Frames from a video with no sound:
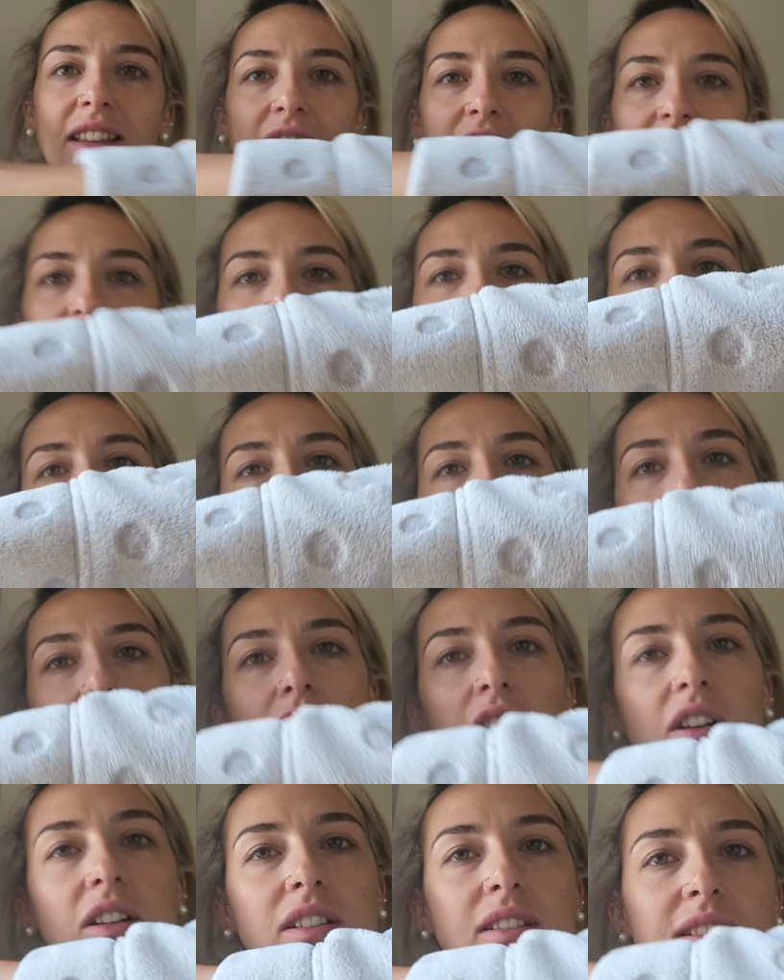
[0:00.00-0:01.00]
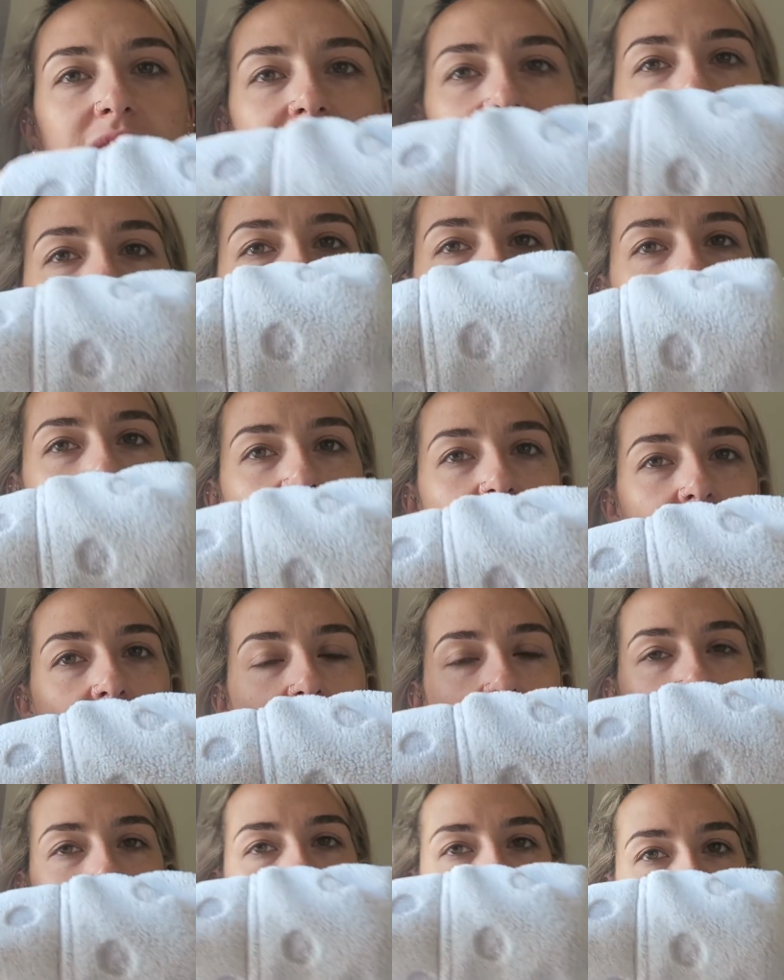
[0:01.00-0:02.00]
You can see my curtains there now.
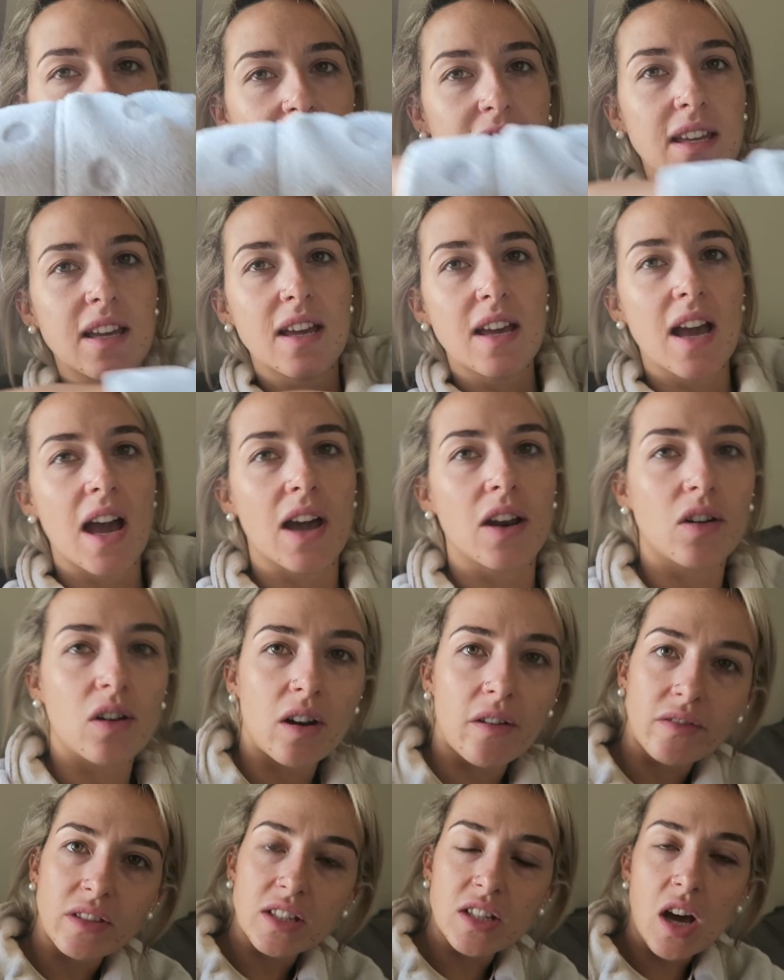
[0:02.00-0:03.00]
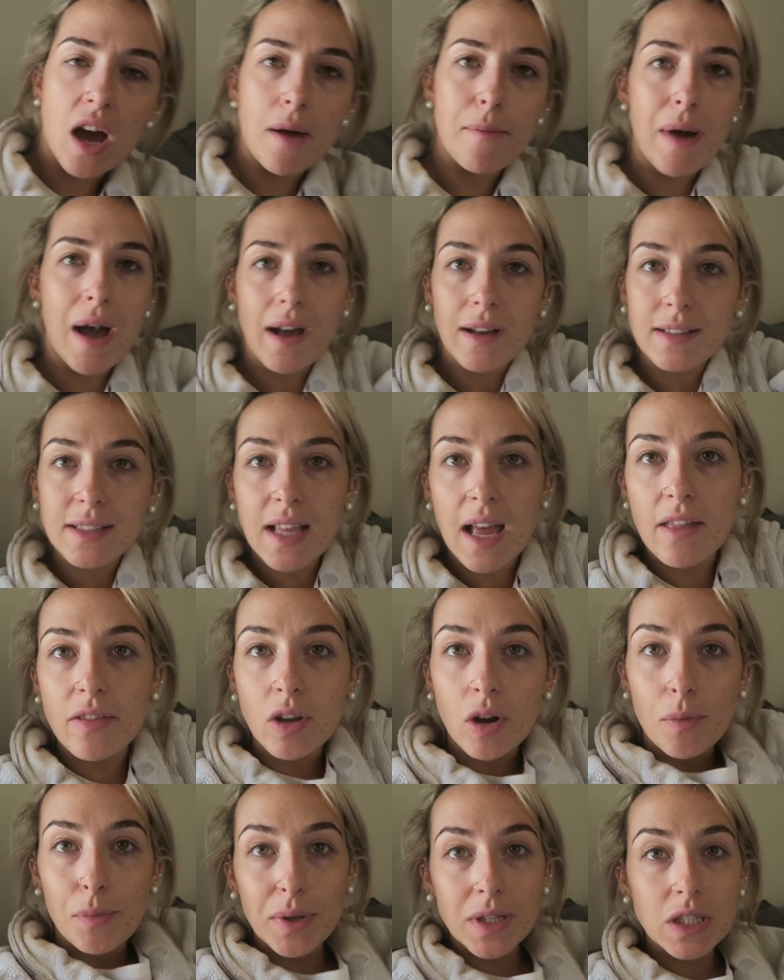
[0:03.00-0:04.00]
Obviously, I don't have the tie backs and
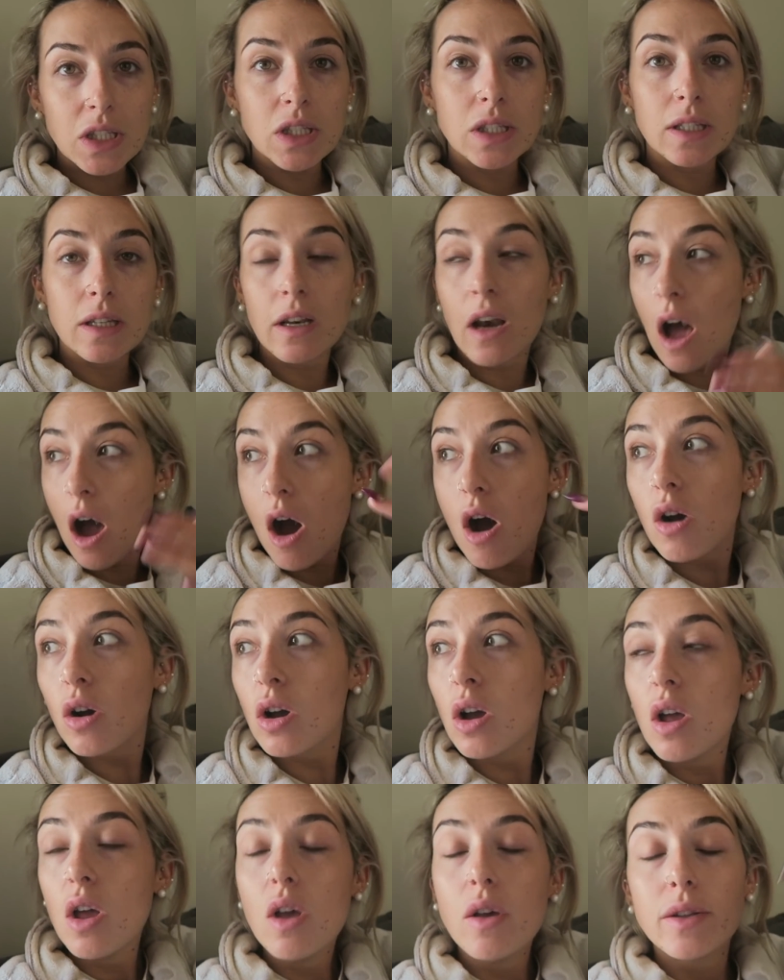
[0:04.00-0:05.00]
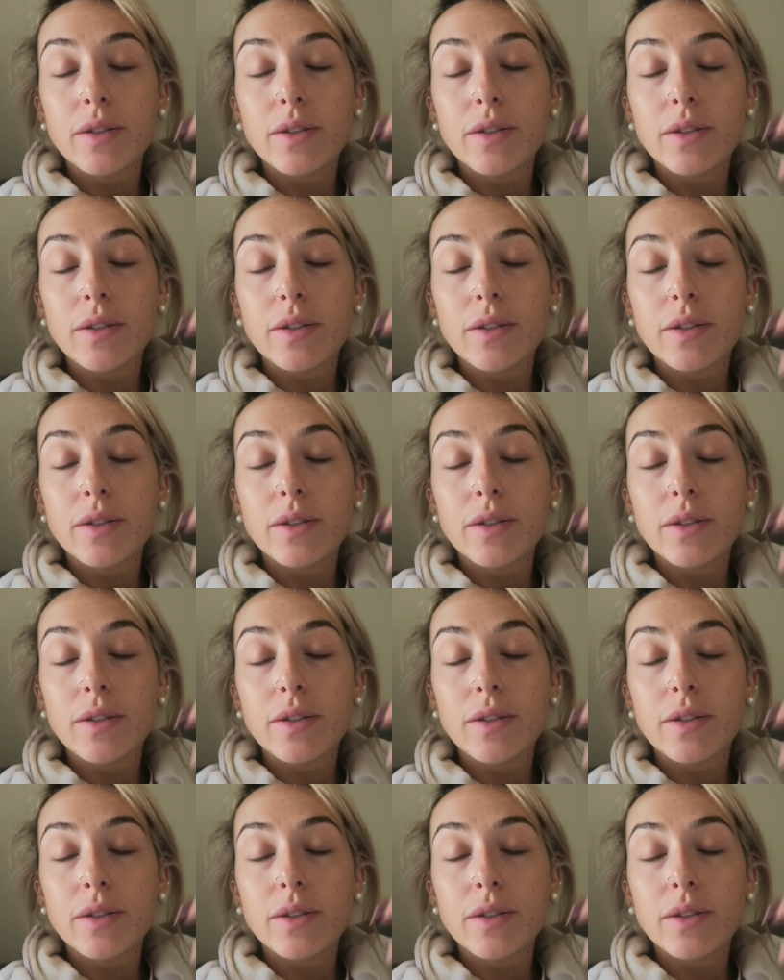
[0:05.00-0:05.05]
they're a bit long.